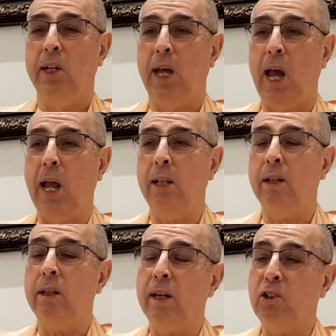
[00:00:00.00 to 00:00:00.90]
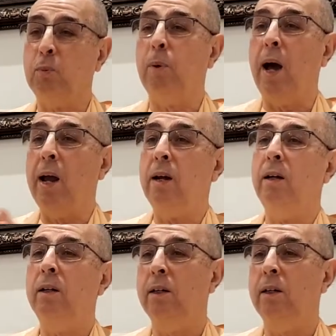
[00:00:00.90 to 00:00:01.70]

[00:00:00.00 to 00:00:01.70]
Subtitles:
and they aspire